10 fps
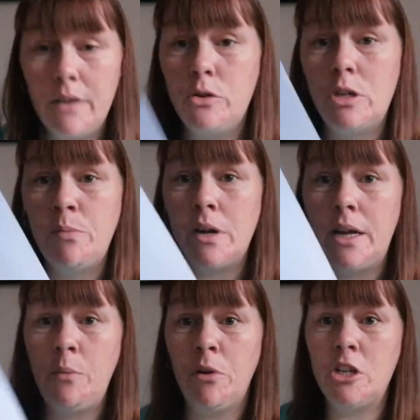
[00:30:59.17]
I've already put
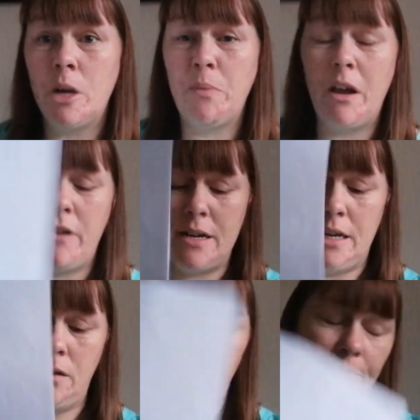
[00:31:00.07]
it in a project bag
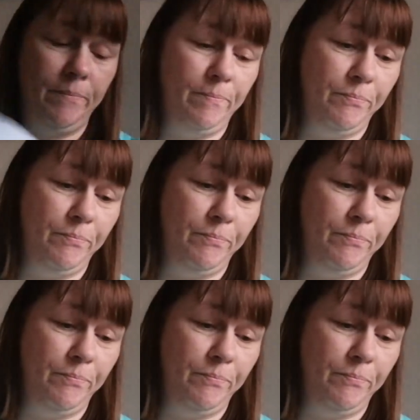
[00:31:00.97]
ready, look.